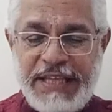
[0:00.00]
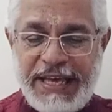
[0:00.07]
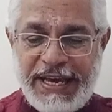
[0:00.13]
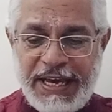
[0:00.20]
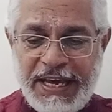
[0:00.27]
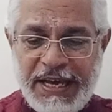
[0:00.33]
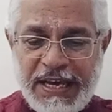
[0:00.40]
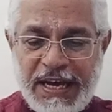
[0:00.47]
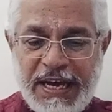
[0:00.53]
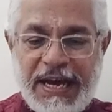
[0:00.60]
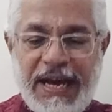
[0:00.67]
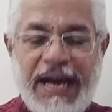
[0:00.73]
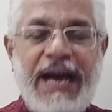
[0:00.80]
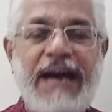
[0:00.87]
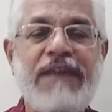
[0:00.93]
the
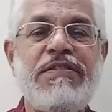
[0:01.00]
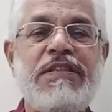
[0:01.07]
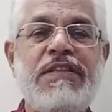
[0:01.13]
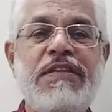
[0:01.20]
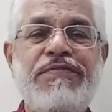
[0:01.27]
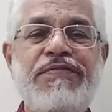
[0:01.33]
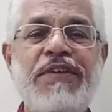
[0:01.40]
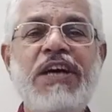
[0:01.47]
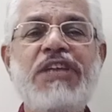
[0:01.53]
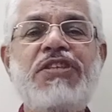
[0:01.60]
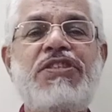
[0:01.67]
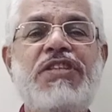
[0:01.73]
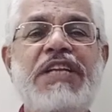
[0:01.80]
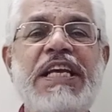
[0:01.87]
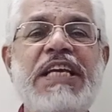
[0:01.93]

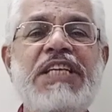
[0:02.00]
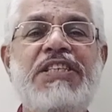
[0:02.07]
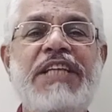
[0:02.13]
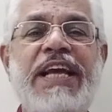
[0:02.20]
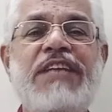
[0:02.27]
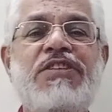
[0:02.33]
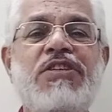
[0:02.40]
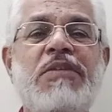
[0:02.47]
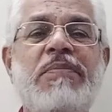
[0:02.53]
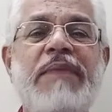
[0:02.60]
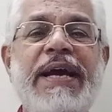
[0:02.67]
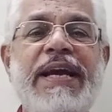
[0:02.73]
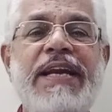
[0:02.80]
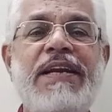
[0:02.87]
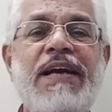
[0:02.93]
first three states of the
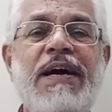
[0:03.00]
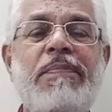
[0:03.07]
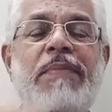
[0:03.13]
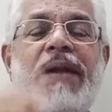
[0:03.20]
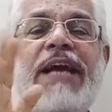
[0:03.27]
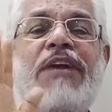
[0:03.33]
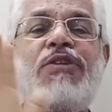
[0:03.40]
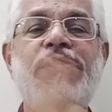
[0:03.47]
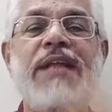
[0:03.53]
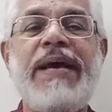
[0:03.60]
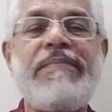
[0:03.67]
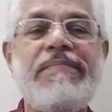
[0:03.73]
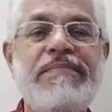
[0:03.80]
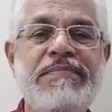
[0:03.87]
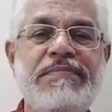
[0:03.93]
mind apply to
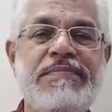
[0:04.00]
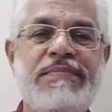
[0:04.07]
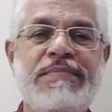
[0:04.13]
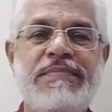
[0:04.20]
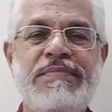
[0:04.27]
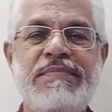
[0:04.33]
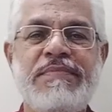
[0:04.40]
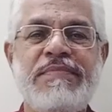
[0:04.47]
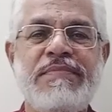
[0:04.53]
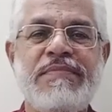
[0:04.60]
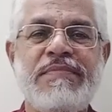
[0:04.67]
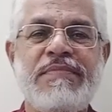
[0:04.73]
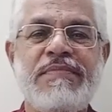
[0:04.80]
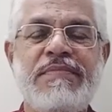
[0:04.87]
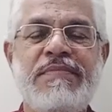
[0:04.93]
them.
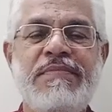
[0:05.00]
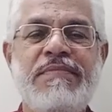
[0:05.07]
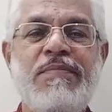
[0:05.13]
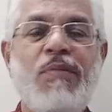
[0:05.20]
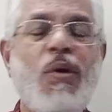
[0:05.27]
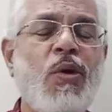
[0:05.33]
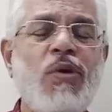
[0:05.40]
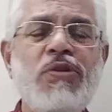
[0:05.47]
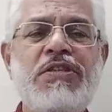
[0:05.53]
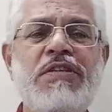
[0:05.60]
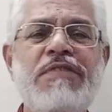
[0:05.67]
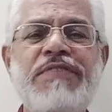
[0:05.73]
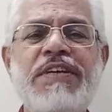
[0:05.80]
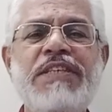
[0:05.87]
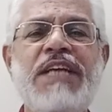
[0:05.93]
Most
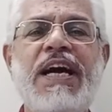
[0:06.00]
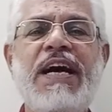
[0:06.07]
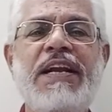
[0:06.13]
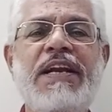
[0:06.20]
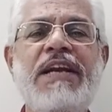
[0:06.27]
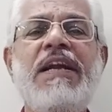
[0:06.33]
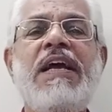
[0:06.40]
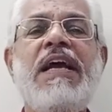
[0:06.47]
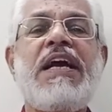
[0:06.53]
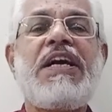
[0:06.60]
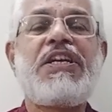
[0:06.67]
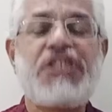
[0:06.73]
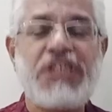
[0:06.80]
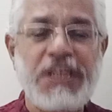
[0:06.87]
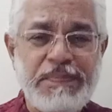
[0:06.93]
of us are in
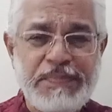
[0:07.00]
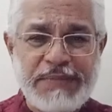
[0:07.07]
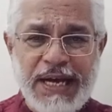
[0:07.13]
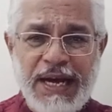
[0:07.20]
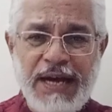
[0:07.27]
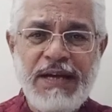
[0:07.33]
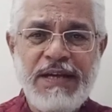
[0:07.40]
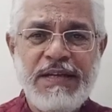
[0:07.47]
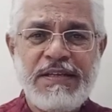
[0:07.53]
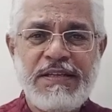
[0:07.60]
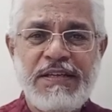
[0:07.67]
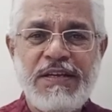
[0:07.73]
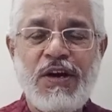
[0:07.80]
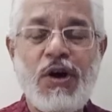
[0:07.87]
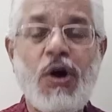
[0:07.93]
kshipta
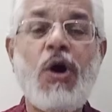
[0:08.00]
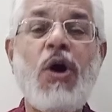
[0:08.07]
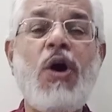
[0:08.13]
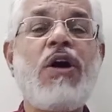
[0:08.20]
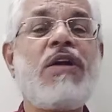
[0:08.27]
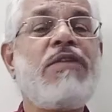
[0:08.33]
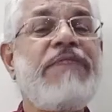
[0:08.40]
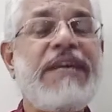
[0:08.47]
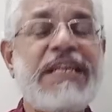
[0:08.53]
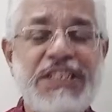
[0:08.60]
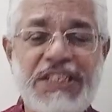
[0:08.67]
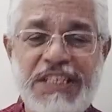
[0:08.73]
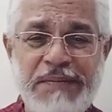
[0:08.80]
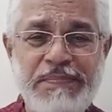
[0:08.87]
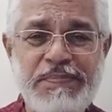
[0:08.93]
or
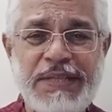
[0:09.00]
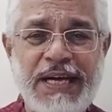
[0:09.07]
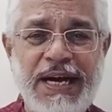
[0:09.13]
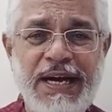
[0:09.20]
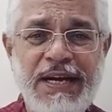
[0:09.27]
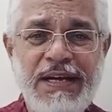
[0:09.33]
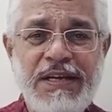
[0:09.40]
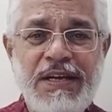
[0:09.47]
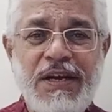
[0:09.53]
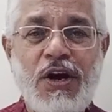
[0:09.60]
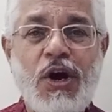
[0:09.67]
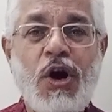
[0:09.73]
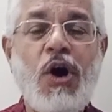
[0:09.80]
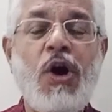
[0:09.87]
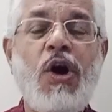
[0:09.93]
vikshipta
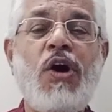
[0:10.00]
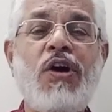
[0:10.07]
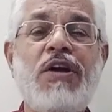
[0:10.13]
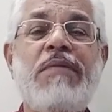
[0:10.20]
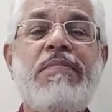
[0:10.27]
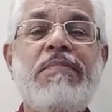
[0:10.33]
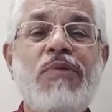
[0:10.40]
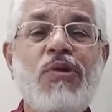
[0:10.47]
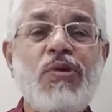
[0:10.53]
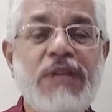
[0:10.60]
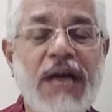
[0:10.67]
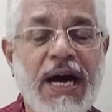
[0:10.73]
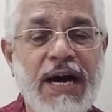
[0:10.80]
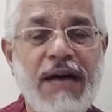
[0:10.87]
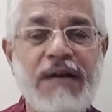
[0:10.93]
or
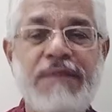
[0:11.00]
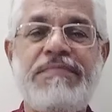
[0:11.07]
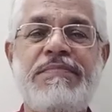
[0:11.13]
mudha.